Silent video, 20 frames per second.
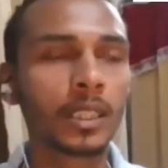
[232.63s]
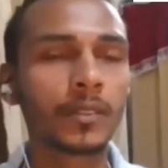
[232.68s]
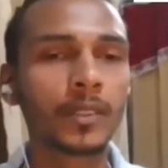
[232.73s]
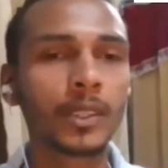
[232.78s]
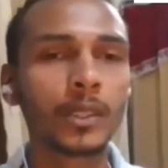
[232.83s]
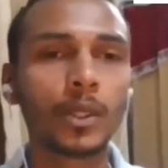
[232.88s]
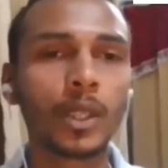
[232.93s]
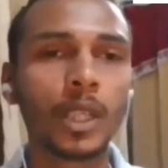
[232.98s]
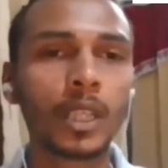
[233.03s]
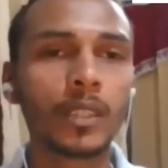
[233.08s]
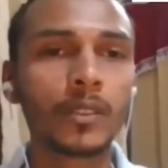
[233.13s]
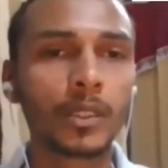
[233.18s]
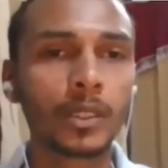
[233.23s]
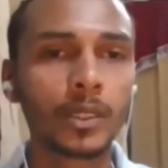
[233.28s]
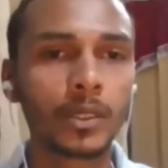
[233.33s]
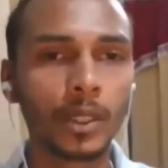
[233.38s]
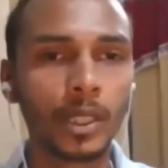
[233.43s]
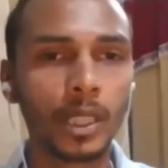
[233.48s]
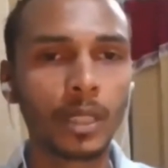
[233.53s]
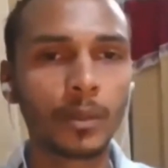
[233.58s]
even though I
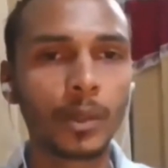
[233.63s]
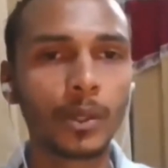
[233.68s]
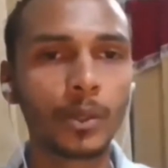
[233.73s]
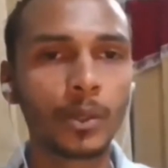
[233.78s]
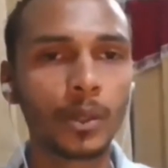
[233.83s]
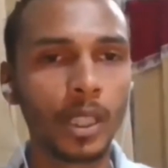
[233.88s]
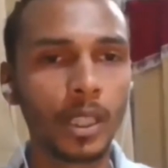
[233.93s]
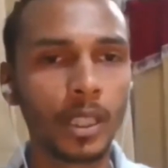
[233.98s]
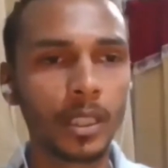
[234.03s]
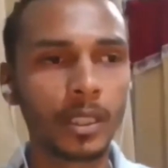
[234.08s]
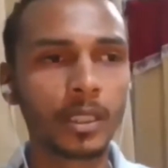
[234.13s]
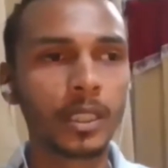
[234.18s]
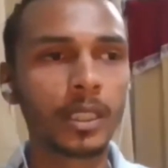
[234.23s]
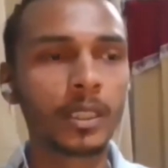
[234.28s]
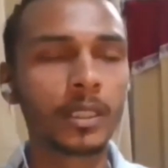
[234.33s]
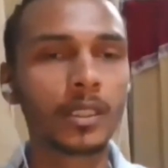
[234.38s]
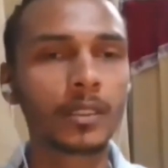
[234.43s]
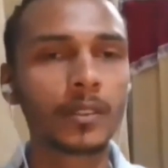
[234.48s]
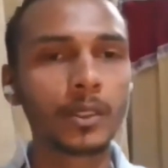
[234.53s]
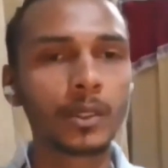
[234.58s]
was not able to clear the
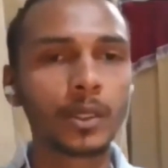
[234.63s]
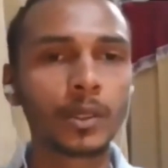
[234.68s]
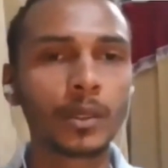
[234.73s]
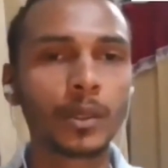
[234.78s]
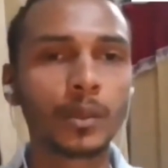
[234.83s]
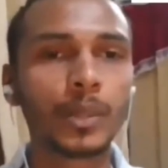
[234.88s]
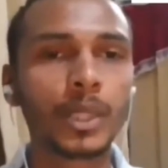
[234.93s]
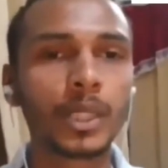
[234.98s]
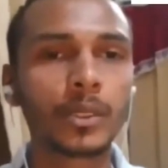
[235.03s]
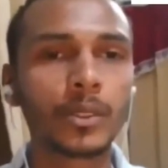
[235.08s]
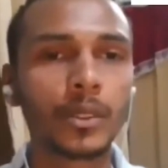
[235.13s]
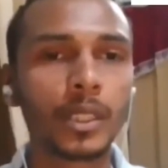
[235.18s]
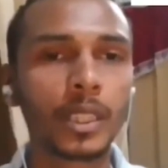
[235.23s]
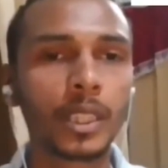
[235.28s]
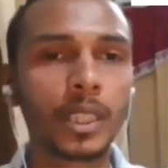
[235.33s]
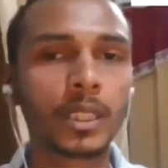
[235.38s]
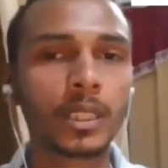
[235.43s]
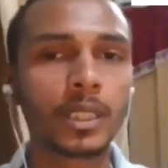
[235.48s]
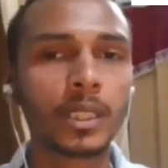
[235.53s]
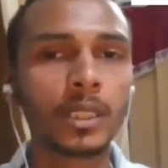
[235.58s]
interviews based on
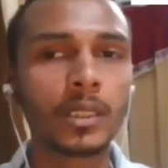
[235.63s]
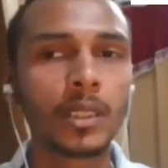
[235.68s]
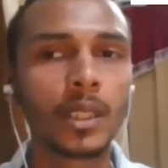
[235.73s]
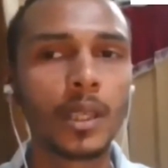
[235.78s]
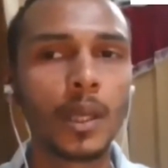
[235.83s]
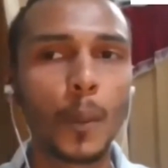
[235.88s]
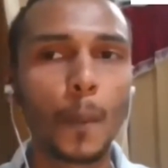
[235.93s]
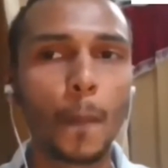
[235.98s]
DSAs.